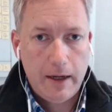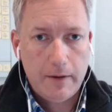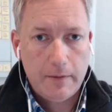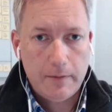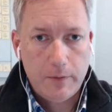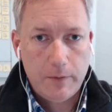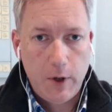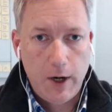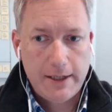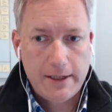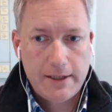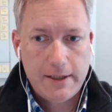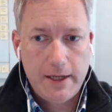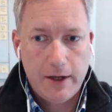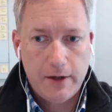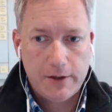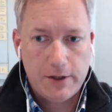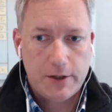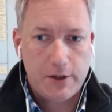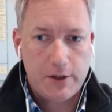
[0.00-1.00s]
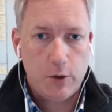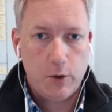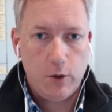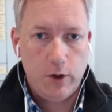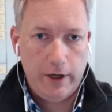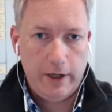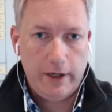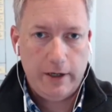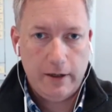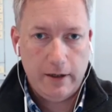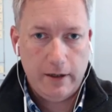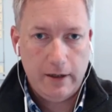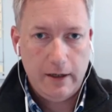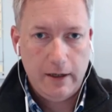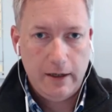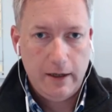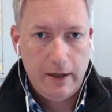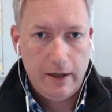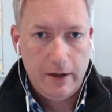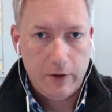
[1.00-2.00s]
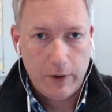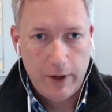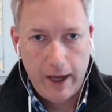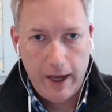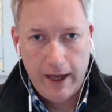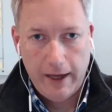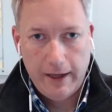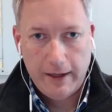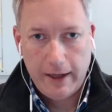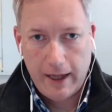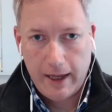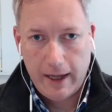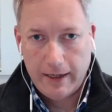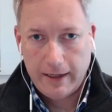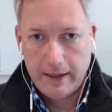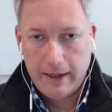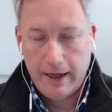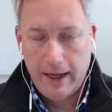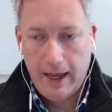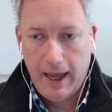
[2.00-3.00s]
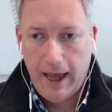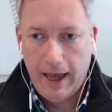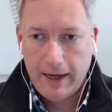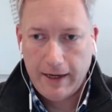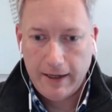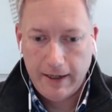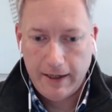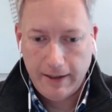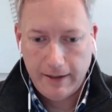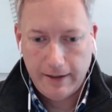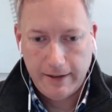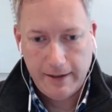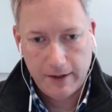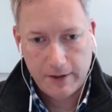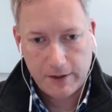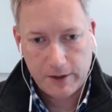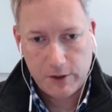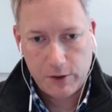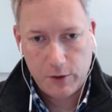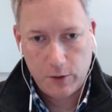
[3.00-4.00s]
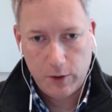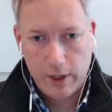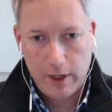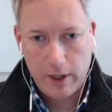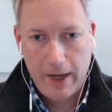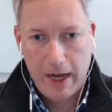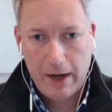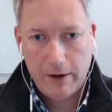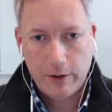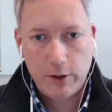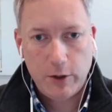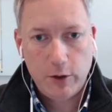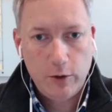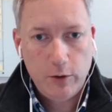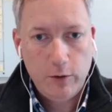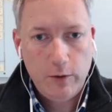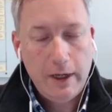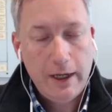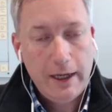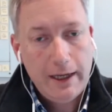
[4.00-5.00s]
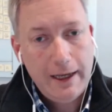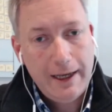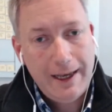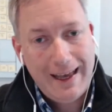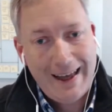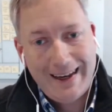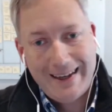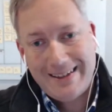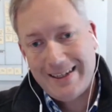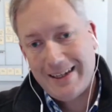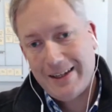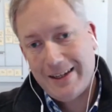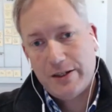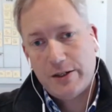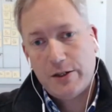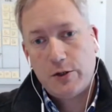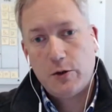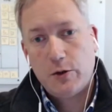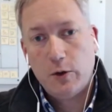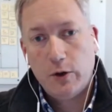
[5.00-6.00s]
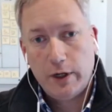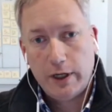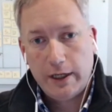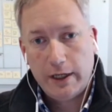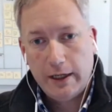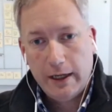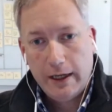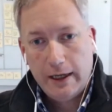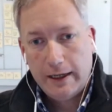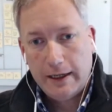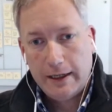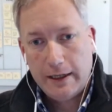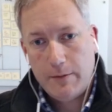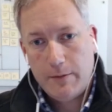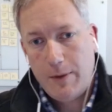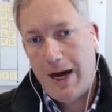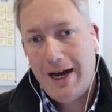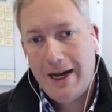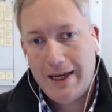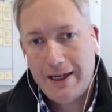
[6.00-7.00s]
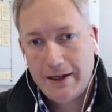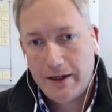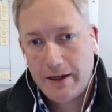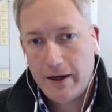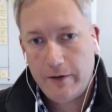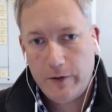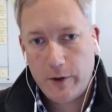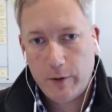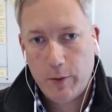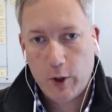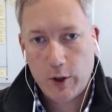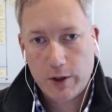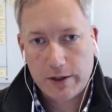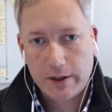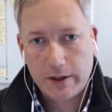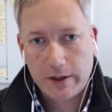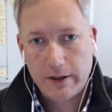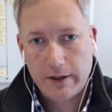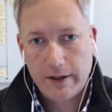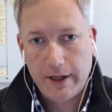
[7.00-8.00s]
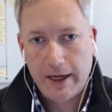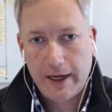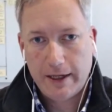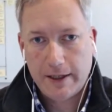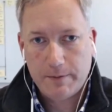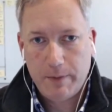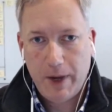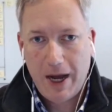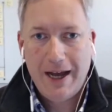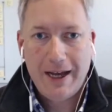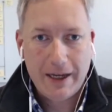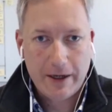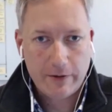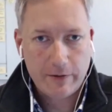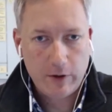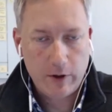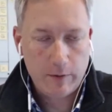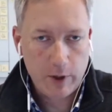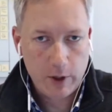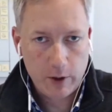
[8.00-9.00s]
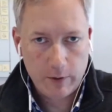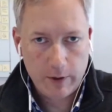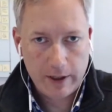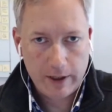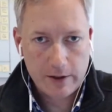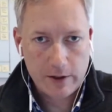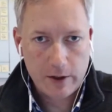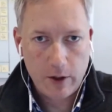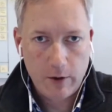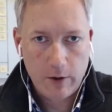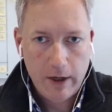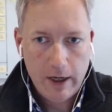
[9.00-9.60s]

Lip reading: Price tells a story, okay? And it tells a story about you, and it tells a story in the mind of the person that is buying from you. And so,